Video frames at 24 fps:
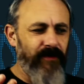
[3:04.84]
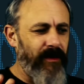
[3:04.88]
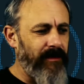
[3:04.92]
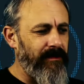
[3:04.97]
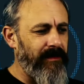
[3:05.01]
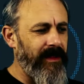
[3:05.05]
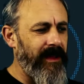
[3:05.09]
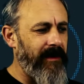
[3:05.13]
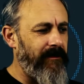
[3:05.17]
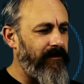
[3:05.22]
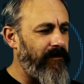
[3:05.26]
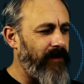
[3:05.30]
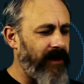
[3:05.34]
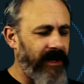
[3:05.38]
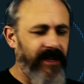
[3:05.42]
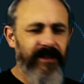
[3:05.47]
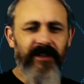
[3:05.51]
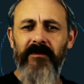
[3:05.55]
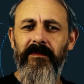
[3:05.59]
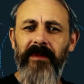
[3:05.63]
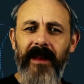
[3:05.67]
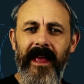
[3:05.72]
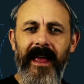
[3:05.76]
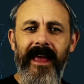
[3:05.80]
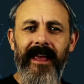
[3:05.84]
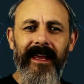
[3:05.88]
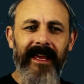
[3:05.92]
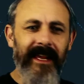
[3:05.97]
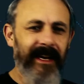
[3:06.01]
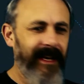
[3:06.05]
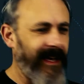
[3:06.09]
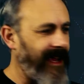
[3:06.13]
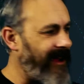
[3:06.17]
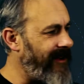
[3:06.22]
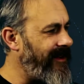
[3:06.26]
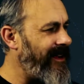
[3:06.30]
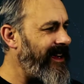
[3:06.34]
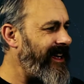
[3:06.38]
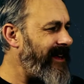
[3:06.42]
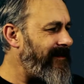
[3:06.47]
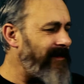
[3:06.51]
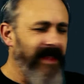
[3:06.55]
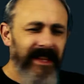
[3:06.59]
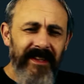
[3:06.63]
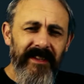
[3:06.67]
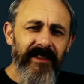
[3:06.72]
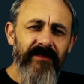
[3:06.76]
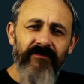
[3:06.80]
one that when I do play again, I go,
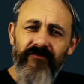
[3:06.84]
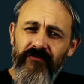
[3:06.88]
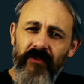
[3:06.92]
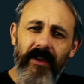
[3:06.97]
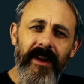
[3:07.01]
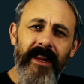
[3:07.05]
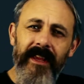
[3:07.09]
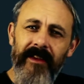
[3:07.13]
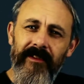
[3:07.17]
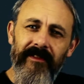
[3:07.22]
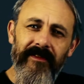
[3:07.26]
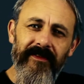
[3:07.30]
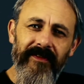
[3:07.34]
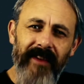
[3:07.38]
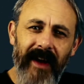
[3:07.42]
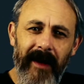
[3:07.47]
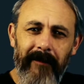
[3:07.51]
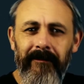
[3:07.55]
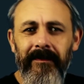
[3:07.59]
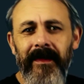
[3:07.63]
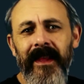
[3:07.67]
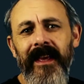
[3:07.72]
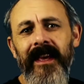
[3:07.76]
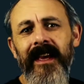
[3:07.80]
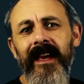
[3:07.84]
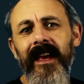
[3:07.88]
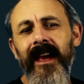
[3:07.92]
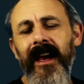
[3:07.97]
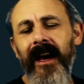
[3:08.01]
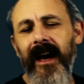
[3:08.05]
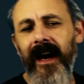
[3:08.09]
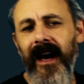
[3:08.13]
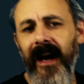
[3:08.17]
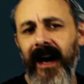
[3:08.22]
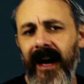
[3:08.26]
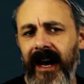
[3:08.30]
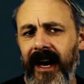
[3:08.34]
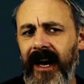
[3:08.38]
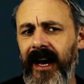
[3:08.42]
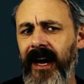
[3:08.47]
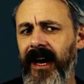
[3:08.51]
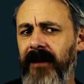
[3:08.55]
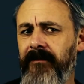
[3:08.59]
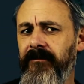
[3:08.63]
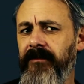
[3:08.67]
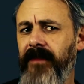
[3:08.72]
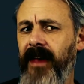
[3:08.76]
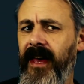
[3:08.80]
this is really good fun.
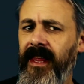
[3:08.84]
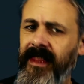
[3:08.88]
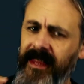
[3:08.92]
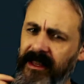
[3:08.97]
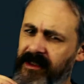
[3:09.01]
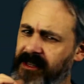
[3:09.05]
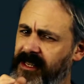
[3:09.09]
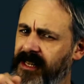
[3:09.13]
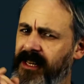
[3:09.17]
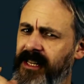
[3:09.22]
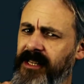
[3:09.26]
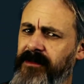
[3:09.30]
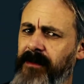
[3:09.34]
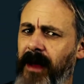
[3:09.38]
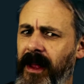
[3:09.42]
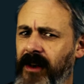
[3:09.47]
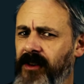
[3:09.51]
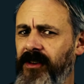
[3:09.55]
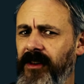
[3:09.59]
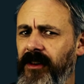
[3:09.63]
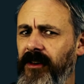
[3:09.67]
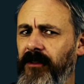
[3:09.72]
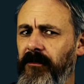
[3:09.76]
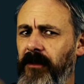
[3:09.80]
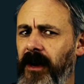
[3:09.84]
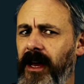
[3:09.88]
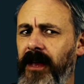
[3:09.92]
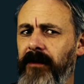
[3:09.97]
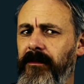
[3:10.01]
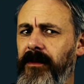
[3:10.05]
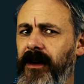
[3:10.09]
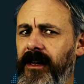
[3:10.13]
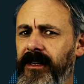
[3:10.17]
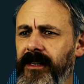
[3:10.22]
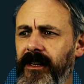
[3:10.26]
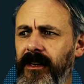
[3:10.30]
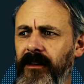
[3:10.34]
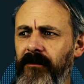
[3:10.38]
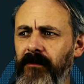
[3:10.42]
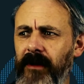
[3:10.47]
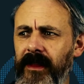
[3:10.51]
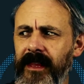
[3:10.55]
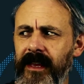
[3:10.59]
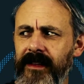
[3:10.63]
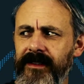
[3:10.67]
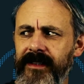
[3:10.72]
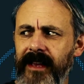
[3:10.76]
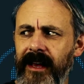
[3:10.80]
And there's an expansion on the way, but I don't know
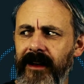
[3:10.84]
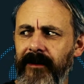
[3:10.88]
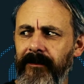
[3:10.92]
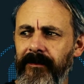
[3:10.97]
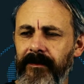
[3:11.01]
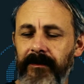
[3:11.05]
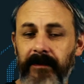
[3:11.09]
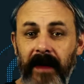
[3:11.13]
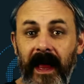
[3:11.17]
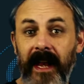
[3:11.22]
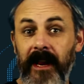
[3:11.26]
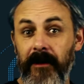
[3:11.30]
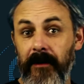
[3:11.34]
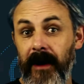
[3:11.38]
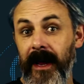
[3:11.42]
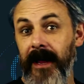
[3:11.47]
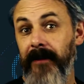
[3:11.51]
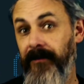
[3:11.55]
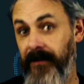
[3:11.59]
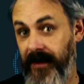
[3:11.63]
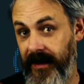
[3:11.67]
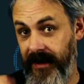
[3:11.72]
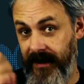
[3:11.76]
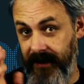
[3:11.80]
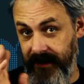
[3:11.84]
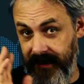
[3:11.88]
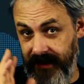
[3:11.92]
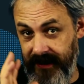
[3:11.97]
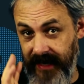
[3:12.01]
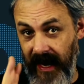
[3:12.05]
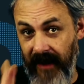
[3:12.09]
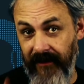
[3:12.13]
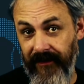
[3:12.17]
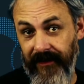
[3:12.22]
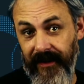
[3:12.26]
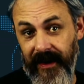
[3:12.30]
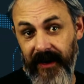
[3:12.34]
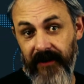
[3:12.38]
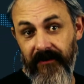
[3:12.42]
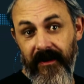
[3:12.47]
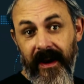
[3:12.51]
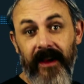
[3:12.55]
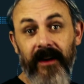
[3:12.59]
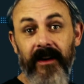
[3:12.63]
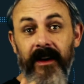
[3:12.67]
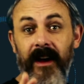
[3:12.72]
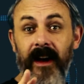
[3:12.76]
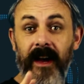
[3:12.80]
when that's out. But anyway, definitely
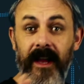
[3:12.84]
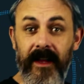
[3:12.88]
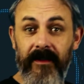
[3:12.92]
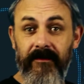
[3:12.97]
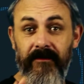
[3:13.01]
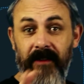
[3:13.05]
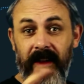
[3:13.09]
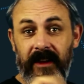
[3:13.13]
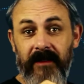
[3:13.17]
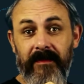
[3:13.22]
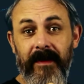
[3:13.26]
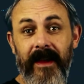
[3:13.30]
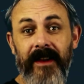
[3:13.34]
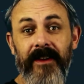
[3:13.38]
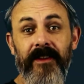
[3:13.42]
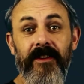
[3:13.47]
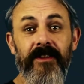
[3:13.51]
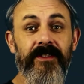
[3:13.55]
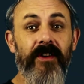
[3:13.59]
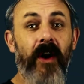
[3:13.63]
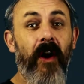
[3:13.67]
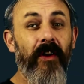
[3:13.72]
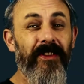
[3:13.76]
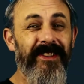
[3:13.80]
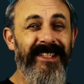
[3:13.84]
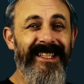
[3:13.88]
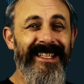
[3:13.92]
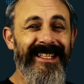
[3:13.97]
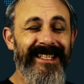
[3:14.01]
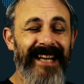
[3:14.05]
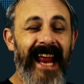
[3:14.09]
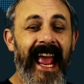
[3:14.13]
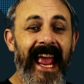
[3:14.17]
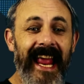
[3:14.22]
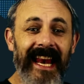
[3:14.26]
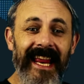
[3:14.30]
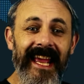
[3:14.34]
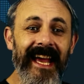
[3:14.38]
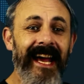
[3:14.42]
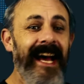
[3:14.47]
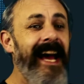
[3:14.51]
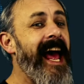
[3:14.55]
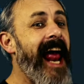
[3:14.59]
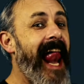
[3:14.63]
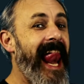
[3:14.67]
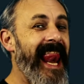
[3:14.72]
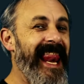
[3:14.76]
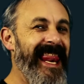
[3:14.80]
great. I recommend as
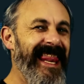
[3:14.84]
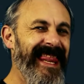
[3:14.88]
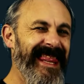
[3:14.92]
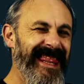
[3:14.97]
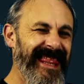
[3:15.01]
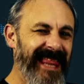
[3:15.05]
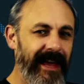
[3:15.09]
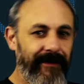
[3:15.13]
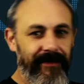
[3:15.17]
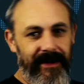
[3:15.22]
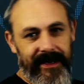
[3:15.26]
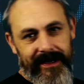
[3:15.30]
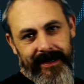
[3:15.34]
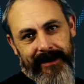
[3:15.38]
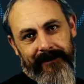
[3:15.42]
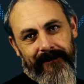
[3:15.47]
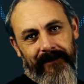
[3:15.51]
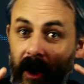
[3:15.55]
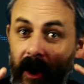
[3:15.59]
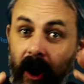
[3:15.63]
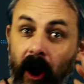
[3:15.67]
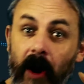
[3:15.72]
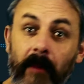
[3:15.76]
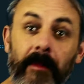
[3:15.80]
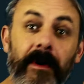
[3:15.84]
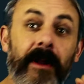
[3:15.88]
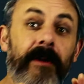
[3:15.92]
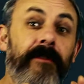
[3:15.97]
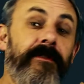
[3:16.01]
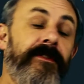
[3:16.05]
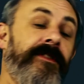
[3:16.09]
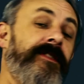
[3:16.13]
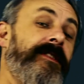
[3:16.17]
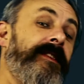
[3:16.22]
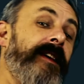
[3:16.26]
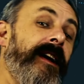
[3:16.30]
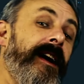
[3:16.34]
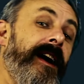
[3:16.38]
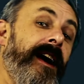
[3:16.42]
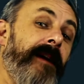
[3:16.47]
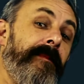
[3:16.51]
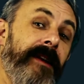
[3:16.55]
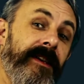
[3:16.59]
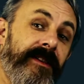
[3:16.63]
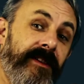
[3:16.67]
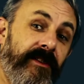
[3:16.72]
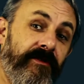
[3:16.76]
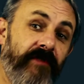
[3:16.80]
Australia. Love it. Ominous.
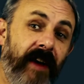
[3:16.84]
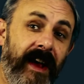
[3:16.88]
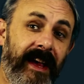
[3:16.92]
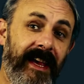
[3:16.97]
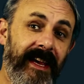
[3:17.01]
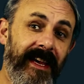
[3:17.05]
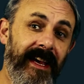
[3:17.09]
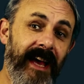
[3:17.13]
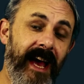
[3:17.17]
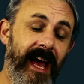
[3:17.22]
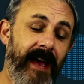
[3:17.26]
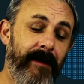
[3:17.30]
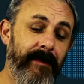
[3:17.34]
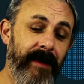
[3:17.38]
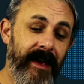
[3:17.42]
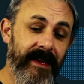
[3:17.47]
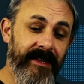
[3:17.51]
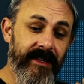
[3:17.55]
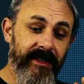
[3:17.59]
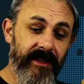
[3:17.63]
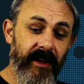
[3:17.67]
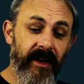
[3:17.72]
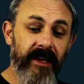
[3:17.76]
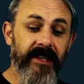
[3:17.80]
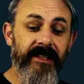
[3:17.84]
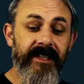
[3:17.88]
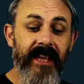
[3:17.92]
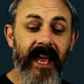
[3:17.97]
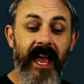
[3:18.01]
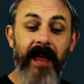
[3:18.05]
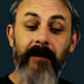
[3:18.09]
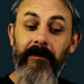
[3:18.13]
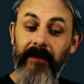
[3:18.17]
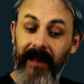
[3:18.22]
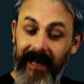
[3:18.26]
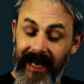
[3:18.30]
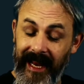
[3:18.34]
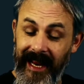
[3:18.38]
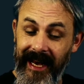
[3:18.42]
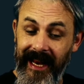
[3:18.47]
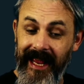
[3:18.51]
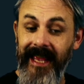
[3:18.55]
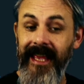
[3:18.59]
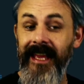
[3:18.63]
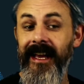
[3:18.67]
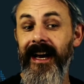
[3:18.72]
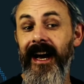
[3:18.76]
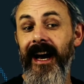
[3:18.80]
It's a cracking game. It's a dice game,
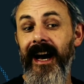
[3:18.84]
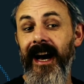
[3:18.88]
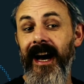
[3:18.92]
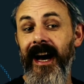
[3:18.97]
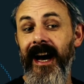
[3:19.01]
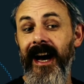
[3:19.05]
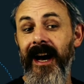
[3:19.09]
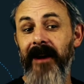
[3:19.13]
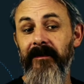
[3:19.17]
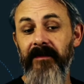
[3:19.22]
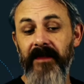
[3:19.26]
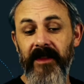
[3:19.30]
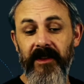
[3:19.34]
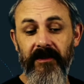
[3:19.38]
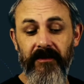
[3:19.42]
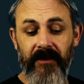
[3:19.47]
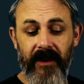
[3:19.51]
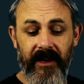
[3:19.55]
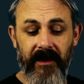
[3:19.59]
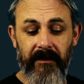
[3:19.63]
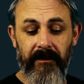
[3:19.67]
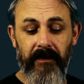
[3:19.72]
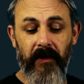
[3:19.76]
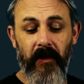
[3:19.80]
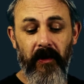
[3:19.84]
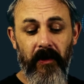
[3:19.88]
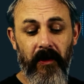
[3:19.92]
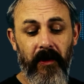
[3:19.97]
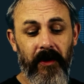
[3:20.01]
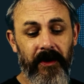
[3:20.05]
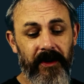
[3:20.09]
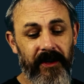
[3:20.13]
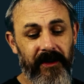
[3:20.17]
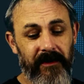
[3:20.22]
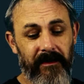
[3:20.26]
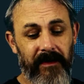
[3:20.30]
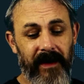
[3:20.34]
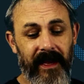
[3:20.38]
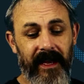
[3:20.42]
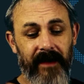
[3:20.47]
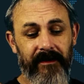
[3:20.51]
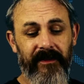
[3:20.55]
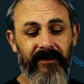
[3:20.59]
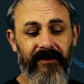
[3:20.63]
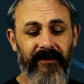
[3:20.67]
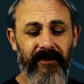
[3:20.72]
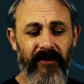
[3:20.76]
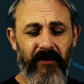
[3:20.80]
clearly. You are on a board. You can play
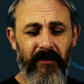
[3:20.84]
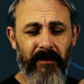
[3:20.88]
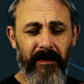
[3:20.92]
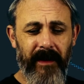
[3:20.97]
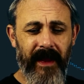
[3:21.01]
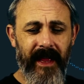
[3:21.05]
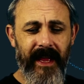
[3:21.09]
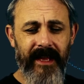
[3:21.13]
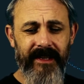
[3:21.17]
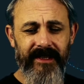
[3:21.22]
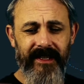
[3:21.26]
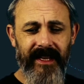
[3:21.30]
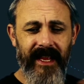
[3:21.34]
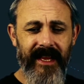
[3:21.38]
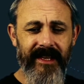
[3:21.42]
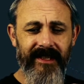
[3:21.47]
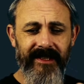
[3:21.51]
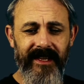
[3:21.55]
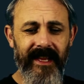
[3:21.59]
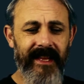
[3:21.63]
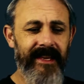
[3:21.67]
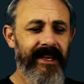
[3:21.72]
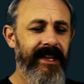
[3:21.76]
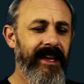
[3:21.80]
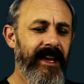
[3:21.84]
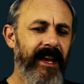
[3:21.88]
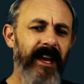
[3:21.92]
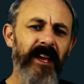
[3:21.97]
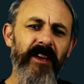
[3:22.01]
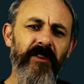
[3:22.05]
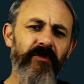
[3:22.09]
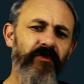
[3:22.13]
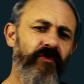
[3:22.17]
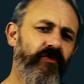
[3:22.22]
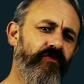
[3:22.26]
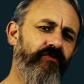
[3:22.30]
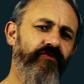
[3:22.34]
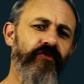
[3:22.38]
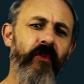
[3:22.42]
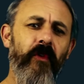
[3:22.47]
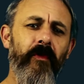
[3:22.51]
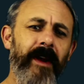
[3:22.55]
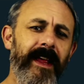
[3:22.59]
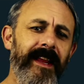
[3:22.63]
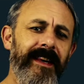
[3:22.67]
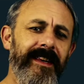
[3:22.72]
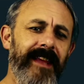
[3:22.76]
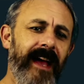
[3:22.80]
up to four players against it. You're all
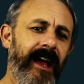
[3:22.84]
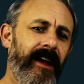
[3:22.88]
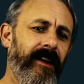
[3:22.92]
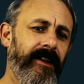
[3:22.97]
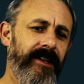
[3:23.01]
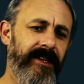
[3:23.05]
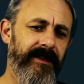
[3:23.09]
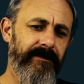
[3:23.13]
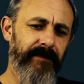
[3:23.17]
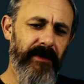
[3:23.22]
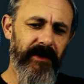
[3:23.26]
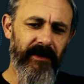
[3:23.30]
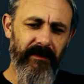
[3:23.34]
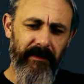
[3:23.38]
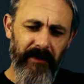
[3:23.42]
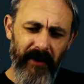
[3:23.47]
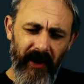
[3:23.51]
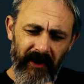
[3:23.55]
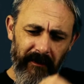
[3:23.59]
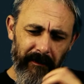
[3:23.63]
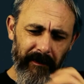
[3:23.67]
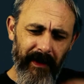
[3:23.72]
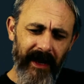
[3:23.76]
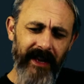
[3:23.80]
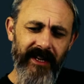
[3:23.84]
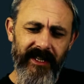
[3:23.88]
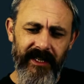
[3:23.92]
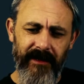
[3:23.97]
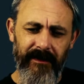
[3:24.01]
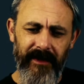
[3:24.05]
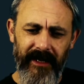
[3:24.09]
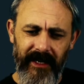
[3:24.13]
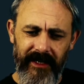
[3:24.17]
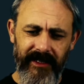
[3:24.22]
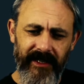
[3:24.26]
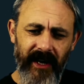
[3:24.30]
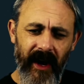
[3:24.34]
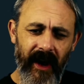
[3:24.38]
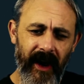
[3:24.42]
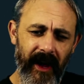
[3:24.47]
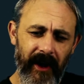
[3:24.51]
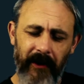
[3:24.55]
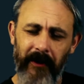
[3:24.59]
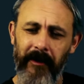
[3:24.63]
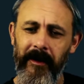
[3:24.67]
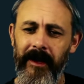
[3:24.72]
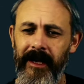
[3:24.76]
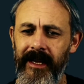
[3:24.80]
rolling dice, but you're kind of placing them on a
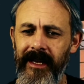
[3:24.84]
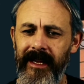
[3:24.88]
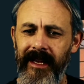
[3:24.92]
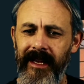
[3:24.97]
tile.